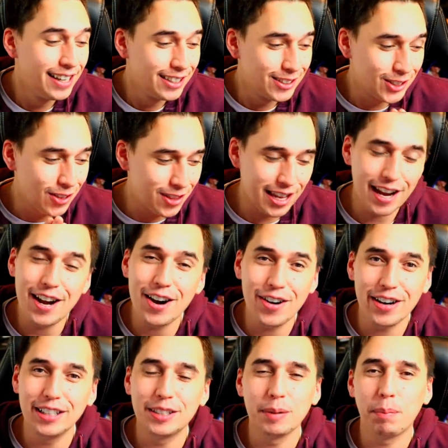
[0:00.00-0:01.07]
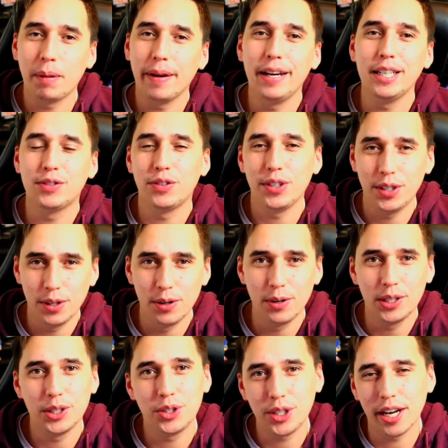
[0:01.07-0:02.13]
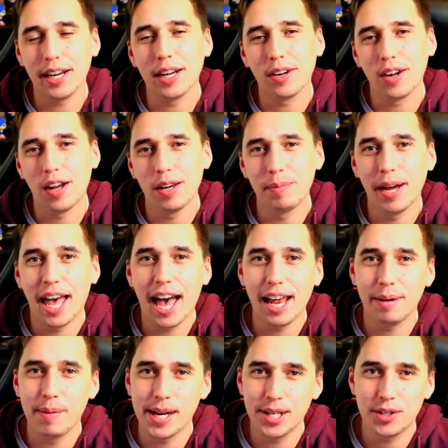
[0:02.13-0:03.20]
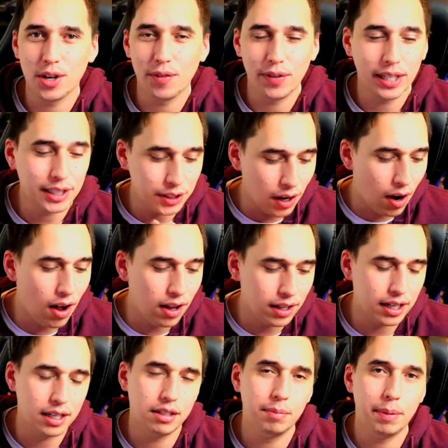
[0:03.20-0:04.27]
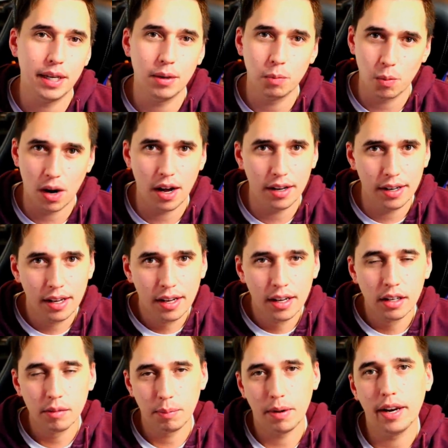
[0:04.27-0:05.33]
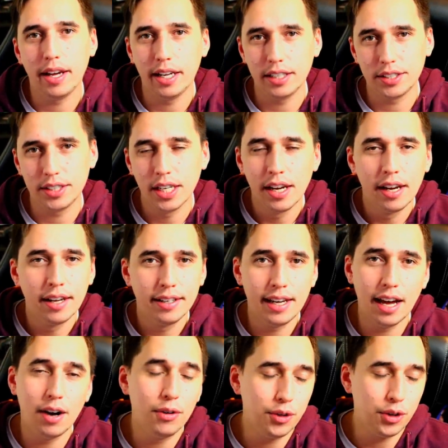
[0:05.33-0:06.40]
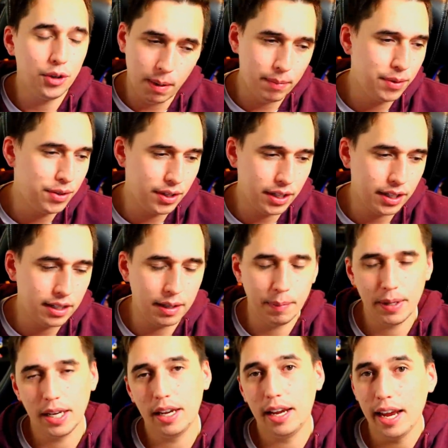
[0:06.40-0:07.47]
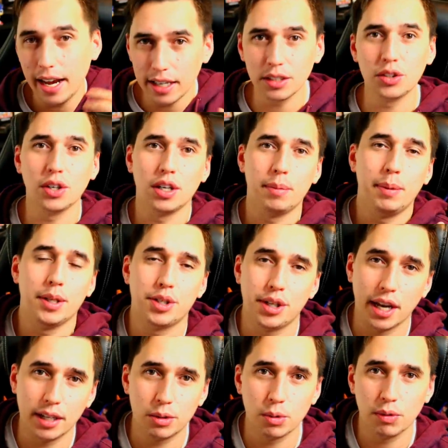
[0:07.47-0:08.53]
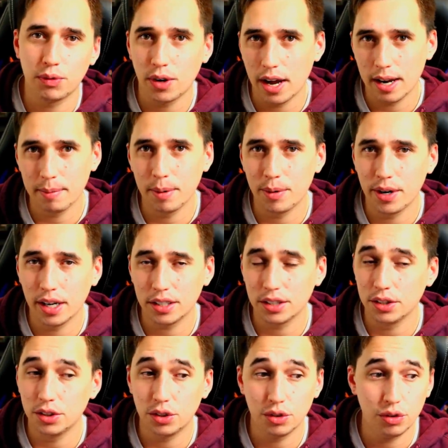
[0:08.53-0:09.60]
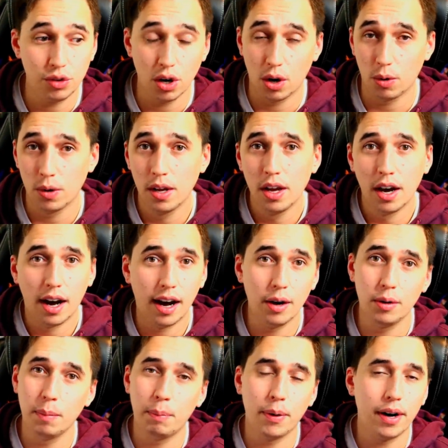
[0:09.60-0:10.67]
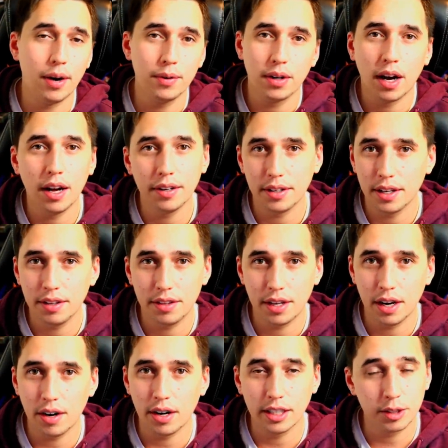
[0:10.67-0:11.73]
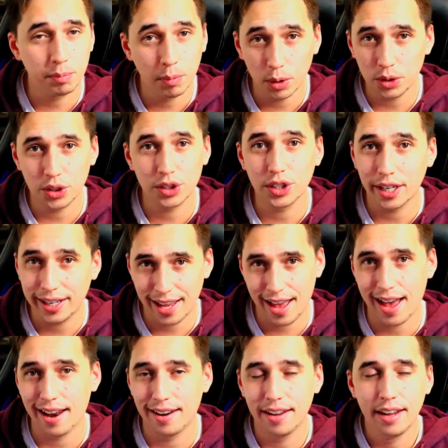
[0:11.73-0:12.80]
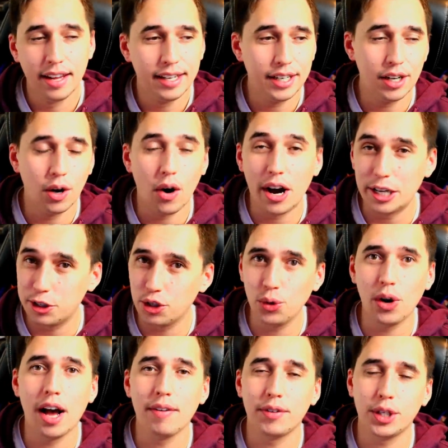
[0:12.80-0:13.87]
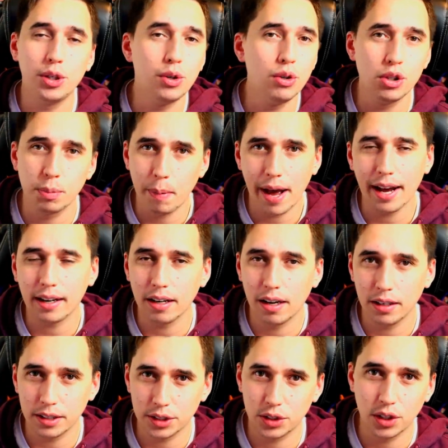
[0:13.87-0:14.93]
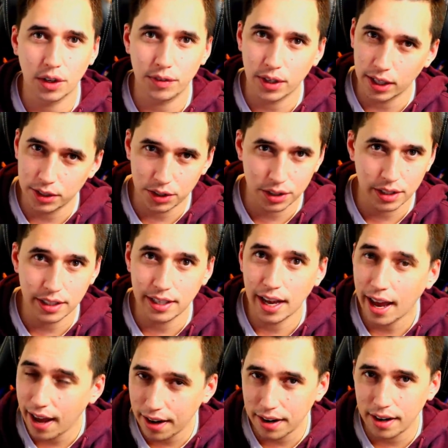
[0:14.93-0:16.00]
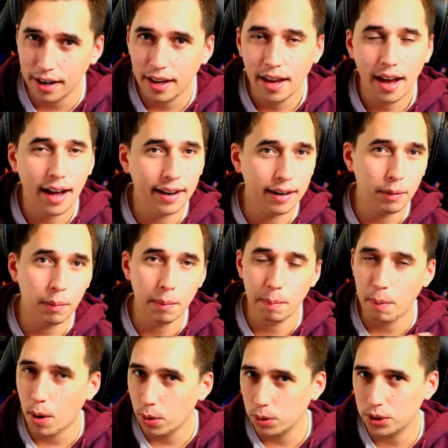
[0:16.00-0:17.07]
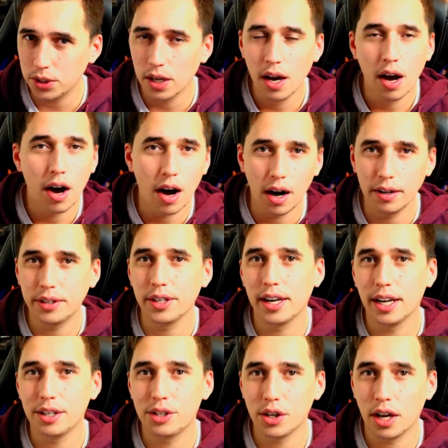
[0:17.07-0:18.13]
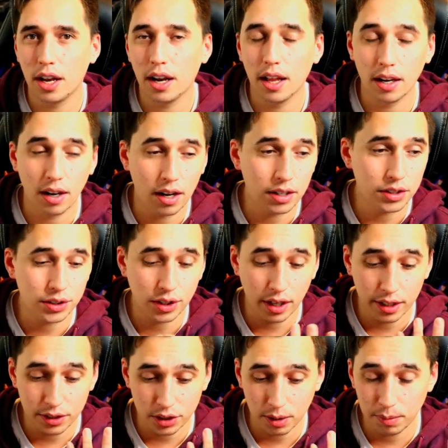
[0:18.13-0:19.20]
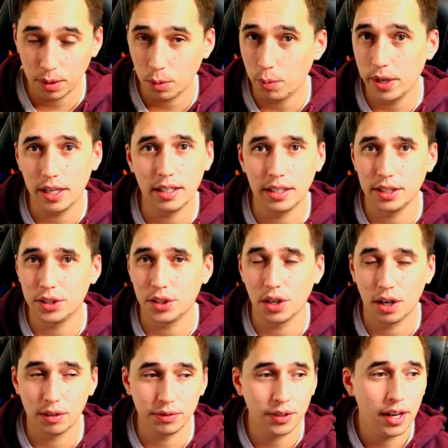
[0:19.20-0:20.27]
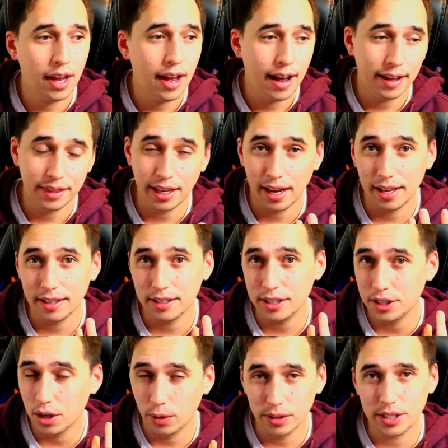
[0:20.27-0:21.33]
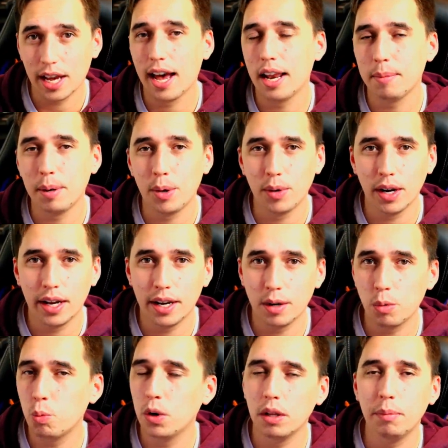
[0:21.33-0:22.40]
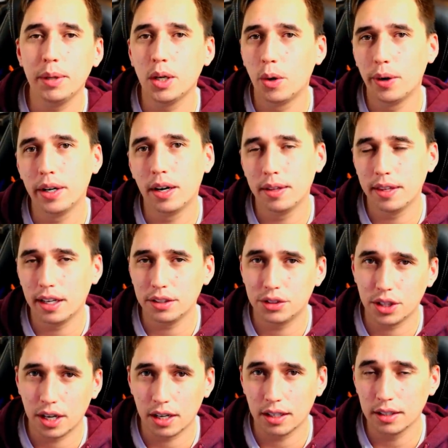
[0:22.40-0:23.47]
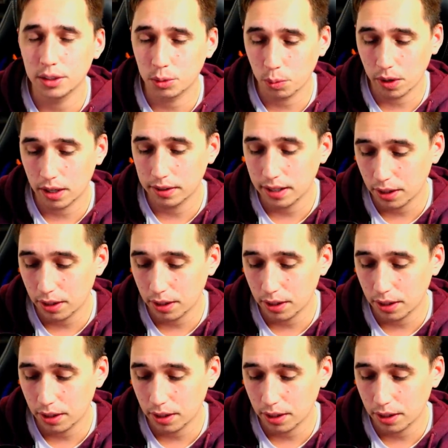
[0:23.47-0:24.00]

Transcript: So there is a place for you to check out all of my anime stuff. And it's all going to be in one place. Now, you're probably thinking, DBGeek, is there going to be a schedule for anime reactions? No. I will put out content there as much as I can. You know, I do have a huge backlog of stuff that I just need to edit. And I will post onto that channel alongside some of the weekly stuff that, you know, is anime related will be going on that channel as well.